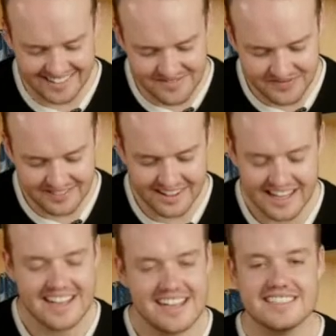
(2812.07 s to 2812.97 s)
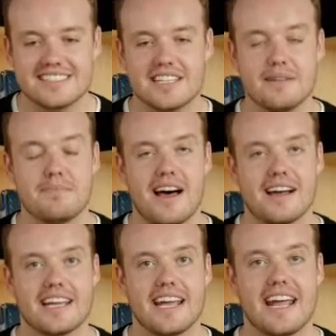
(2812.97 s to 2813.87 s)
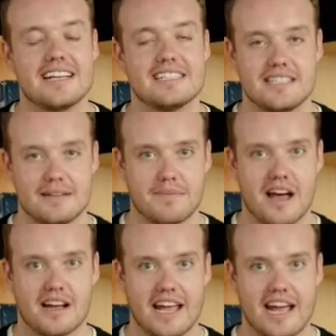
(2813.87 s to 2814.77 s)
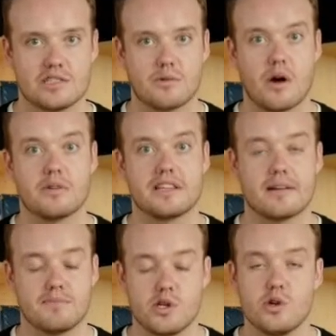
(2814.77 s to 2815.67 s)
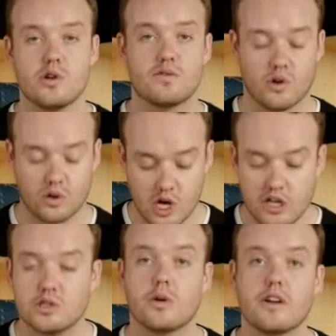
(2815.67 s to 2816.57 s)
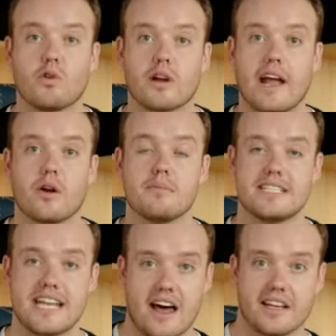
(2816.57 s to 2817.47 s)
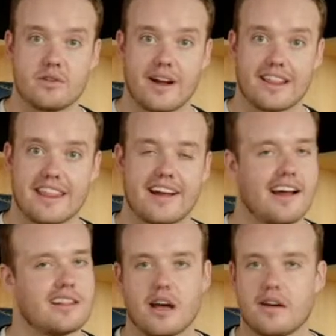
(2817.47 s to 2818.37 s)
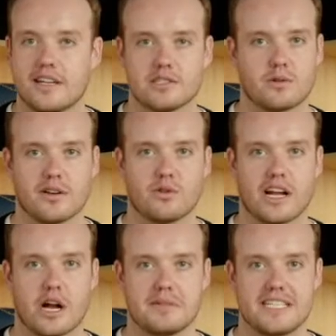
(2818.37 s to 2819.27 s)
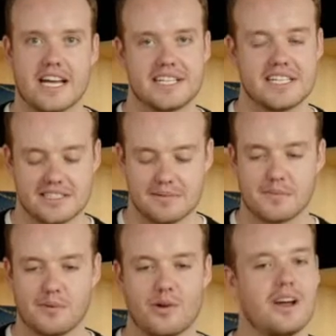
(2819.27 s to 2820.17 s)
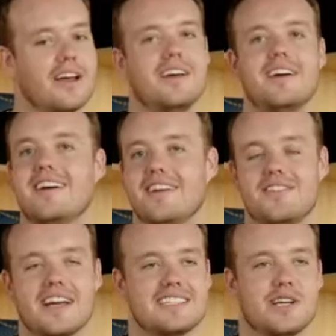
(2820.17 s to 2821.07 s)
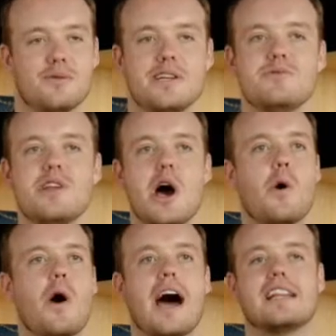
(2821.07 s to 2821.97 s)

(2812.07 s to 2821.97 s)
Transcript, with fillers: right? Slip pocket and a zip pocket as well with that beautiful 24 karat medallion right there. I love that 24 karat medallion zipper pull. If you guys know me, you know